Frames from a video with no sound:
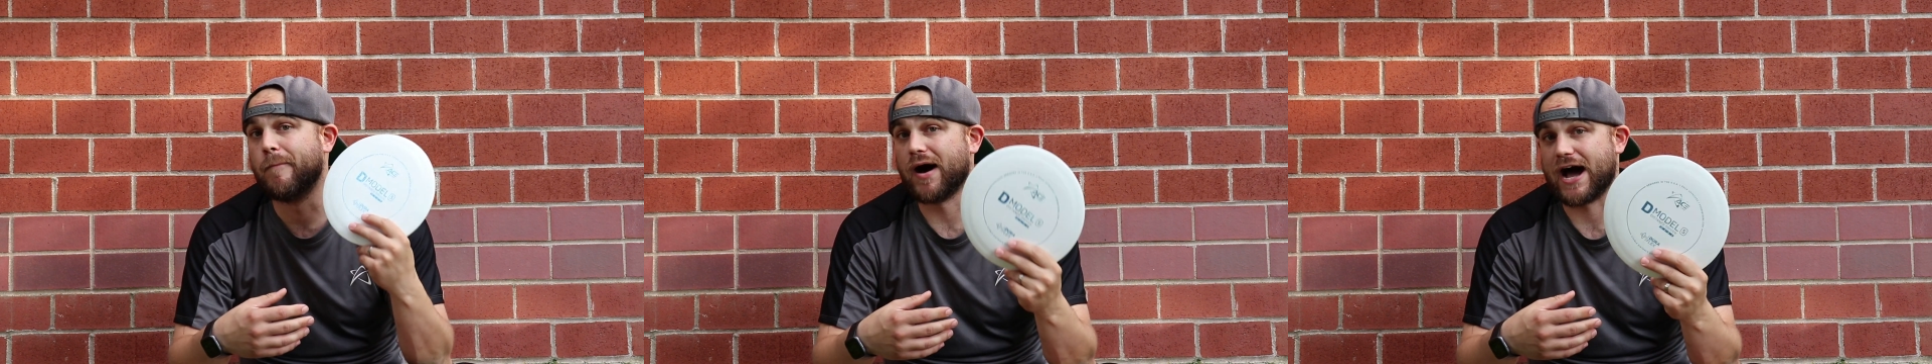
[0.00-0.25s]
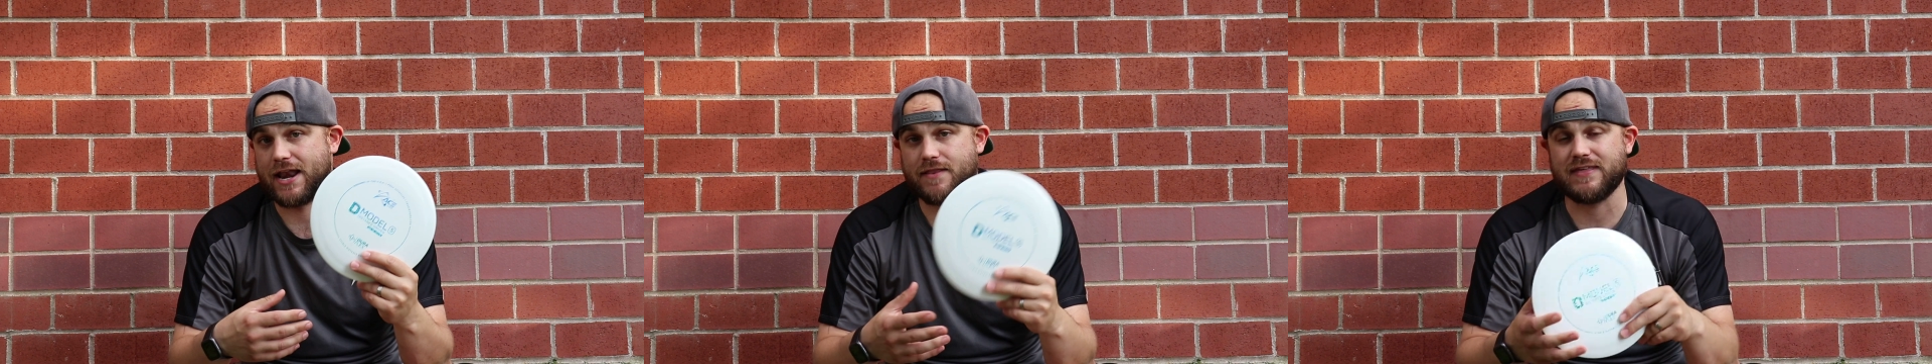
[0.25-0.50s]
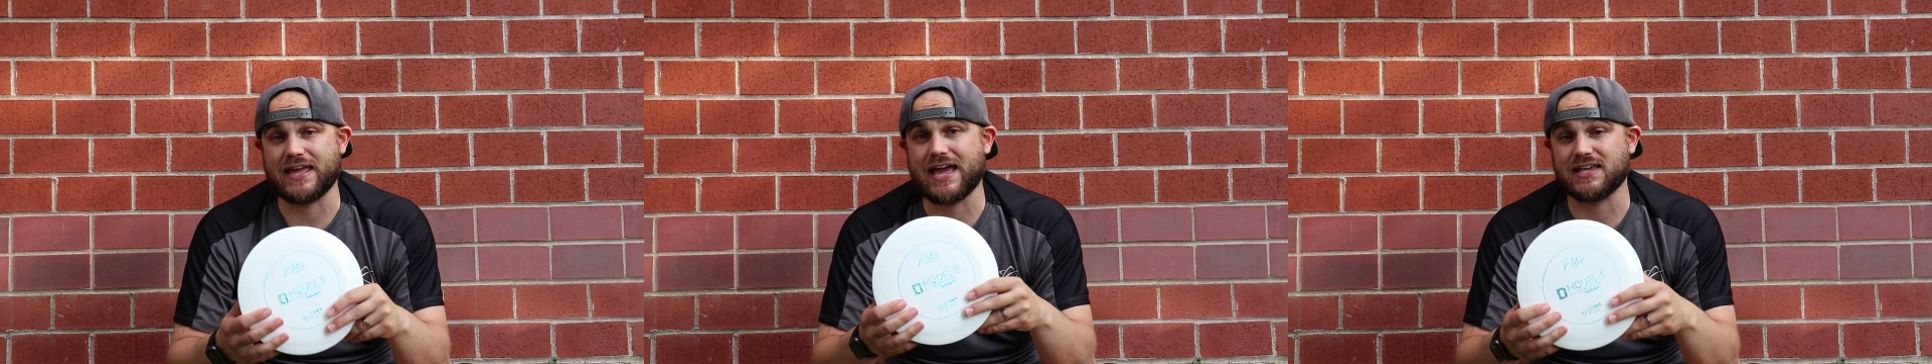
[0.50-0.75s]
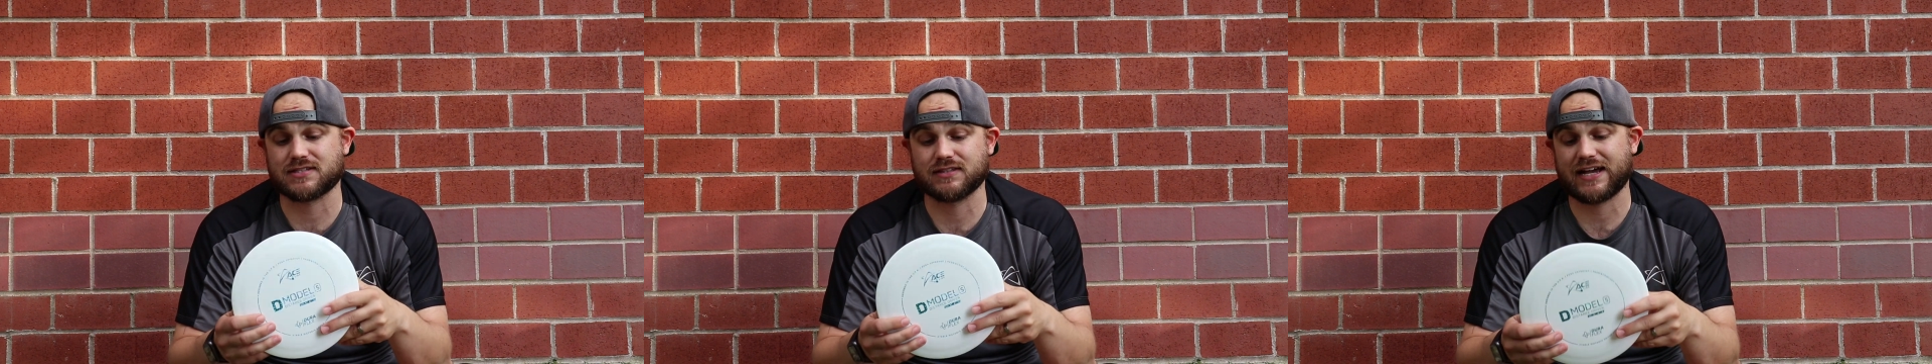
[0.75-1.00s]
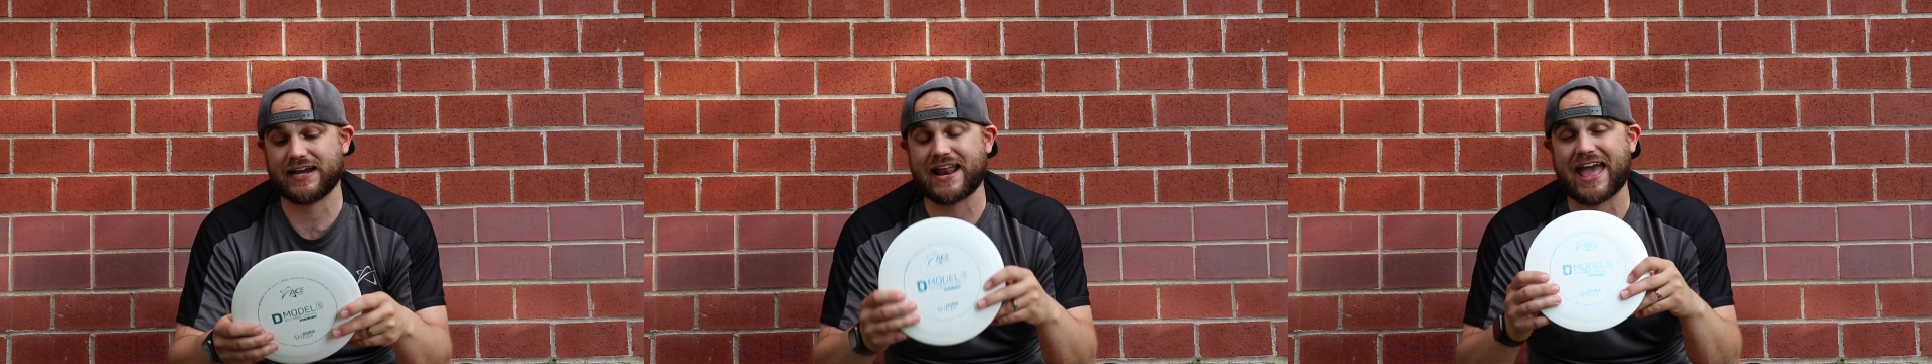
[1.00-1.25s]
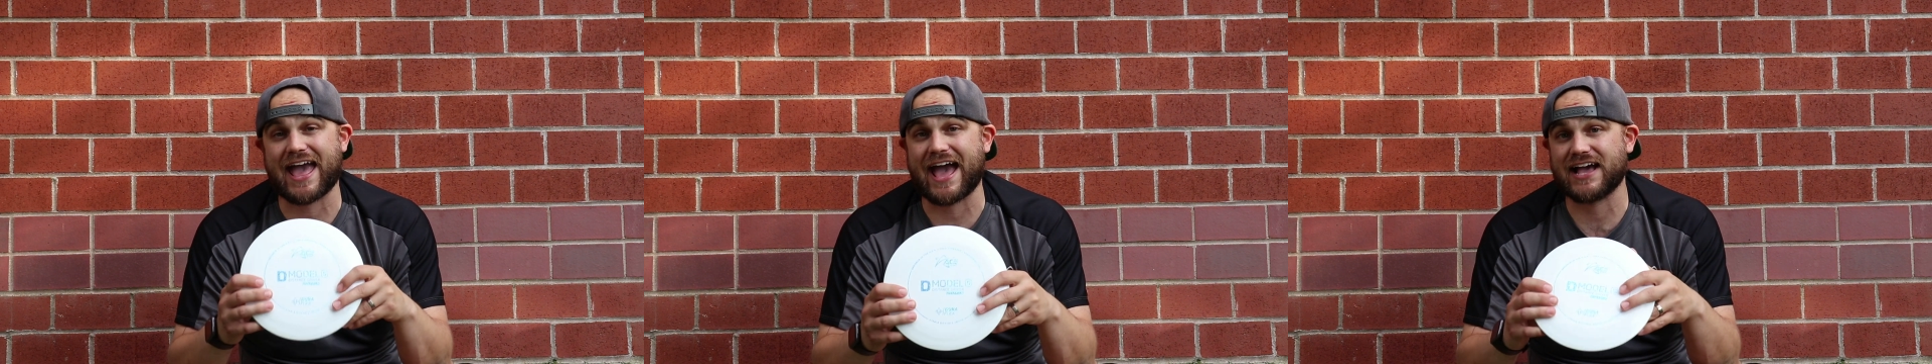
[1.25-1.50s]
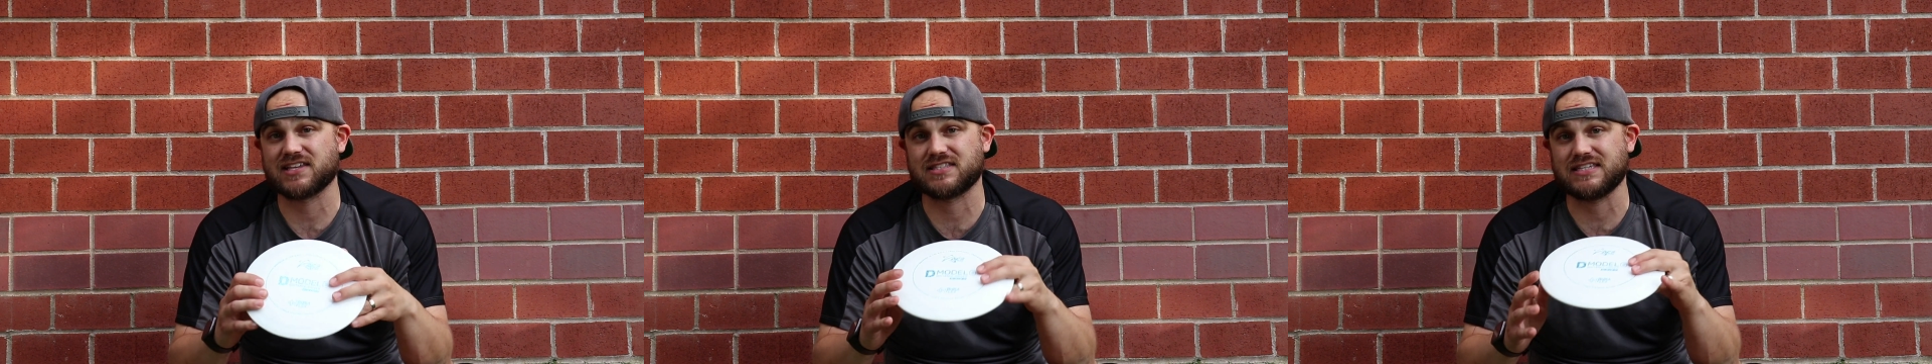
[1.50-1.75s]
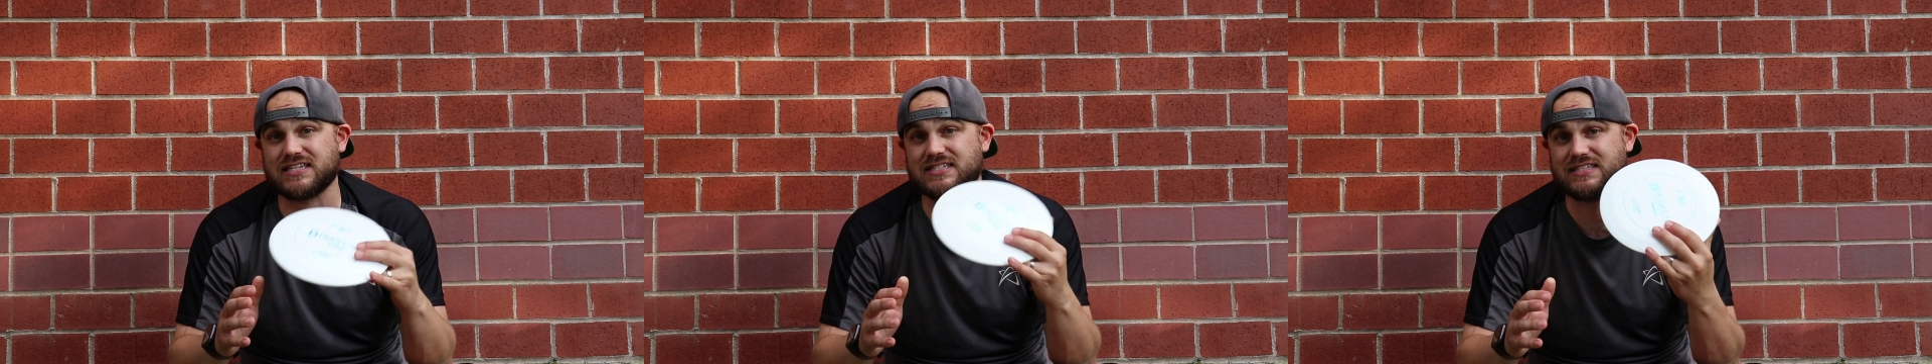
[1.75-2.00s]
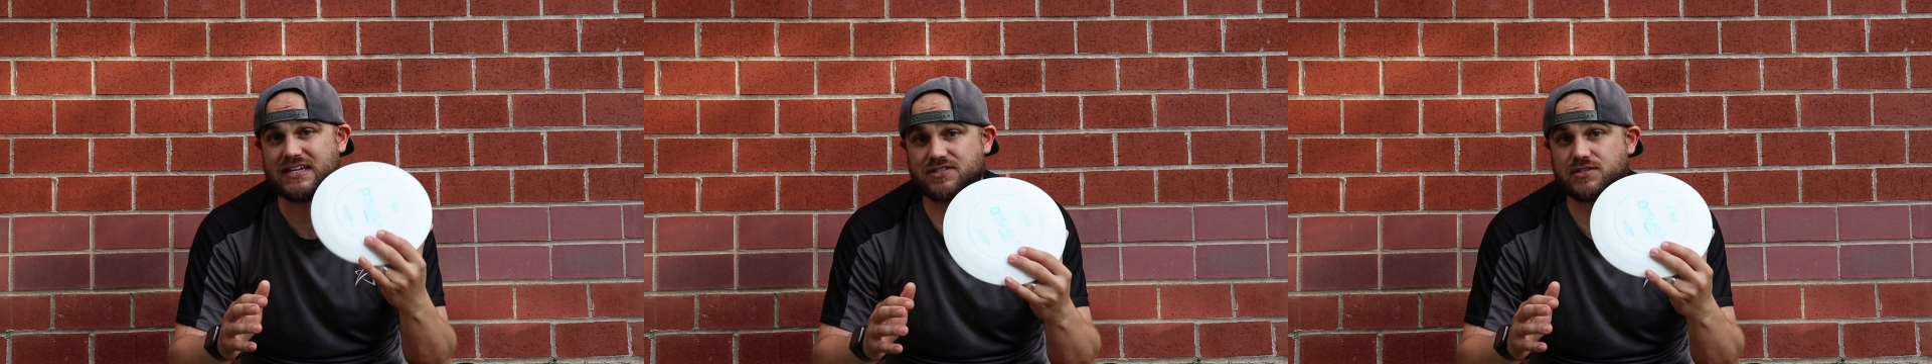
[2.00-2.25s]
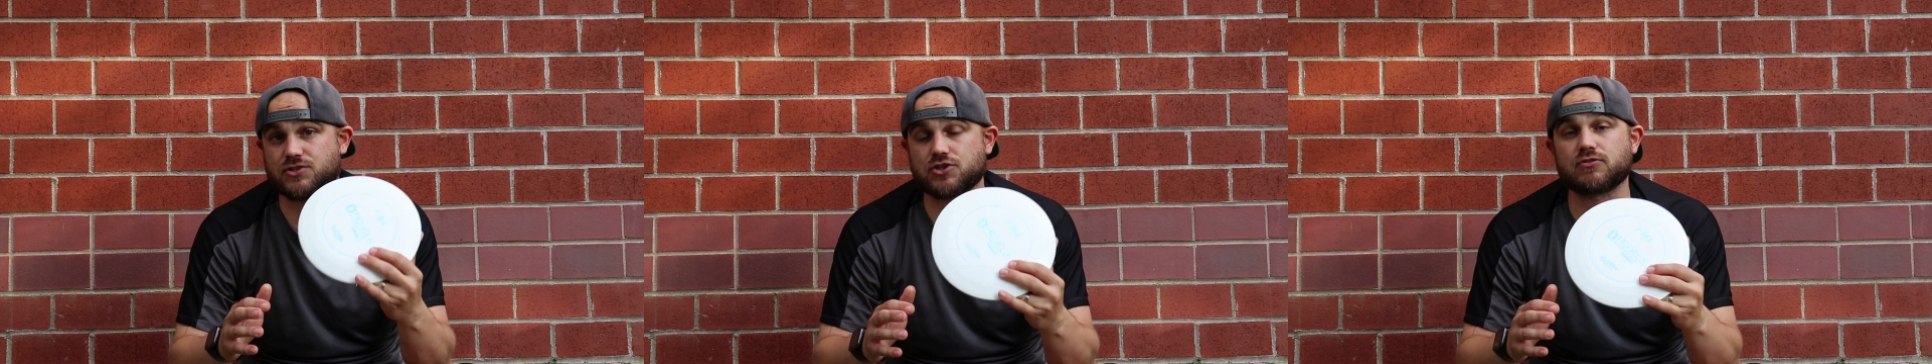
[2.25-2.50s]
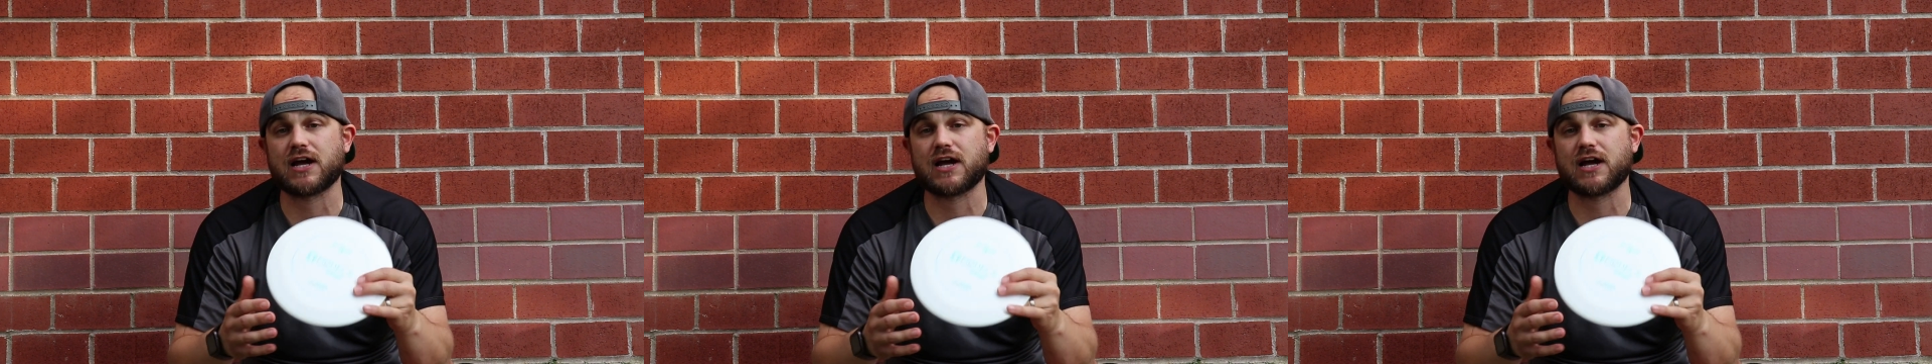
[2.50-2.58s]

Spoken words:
but the Ace line has these distance